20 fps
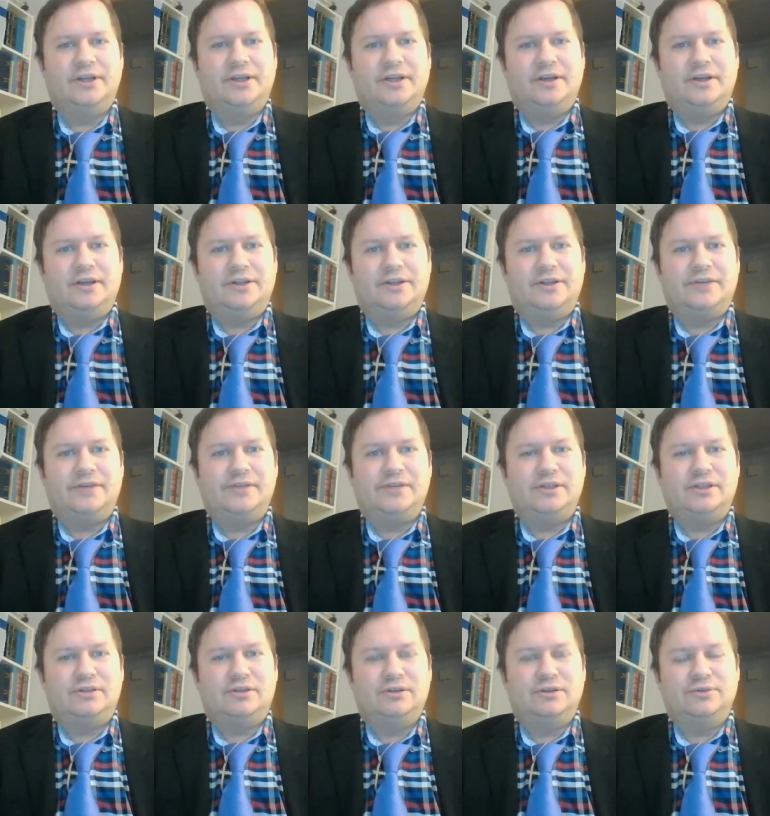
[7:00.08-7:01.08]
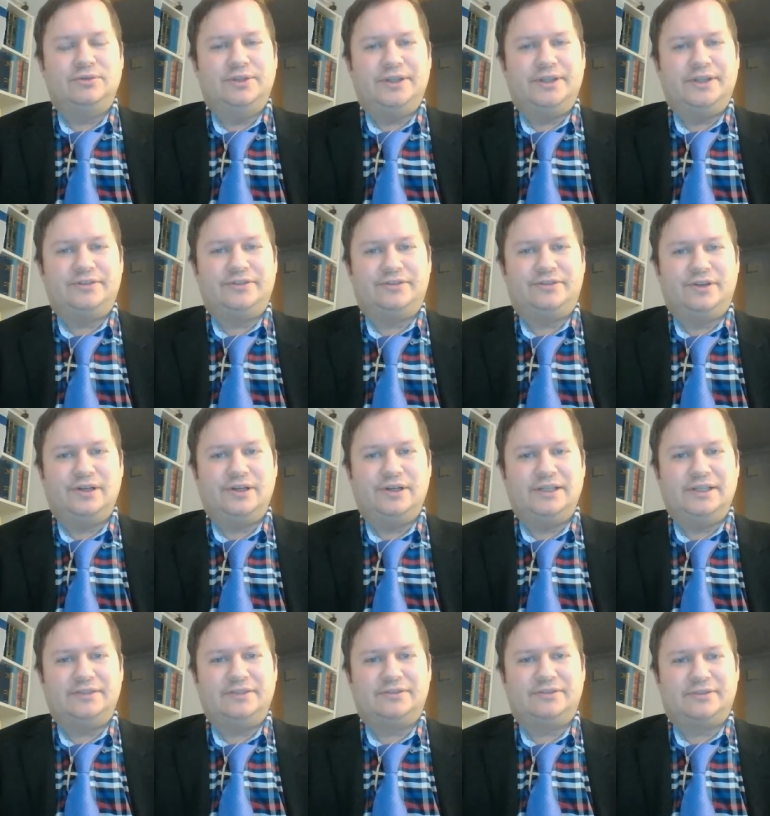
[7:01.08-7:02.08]
and I will include the necessary
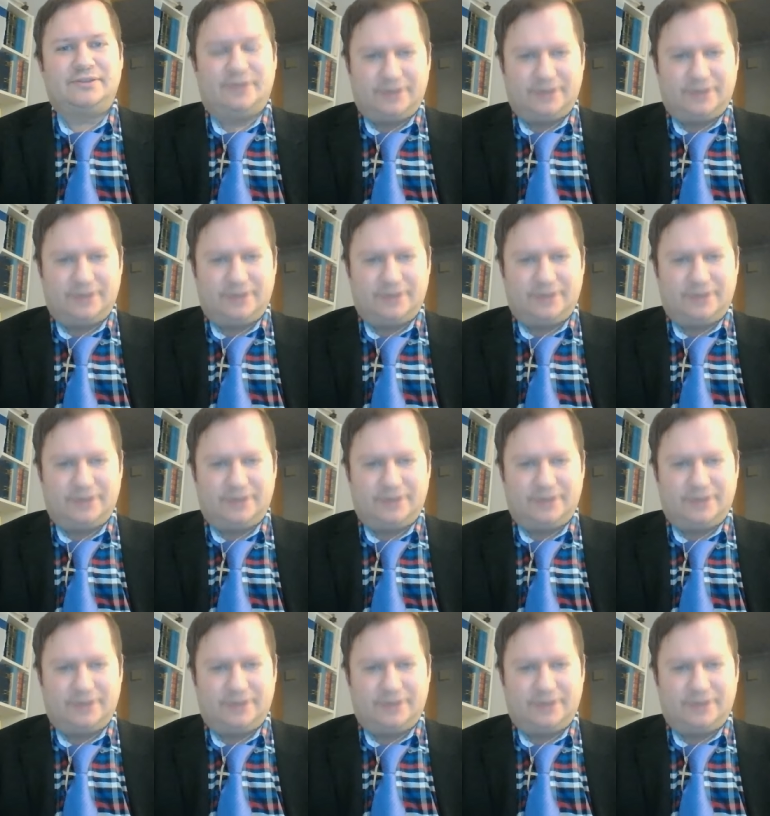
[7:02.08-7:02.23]
links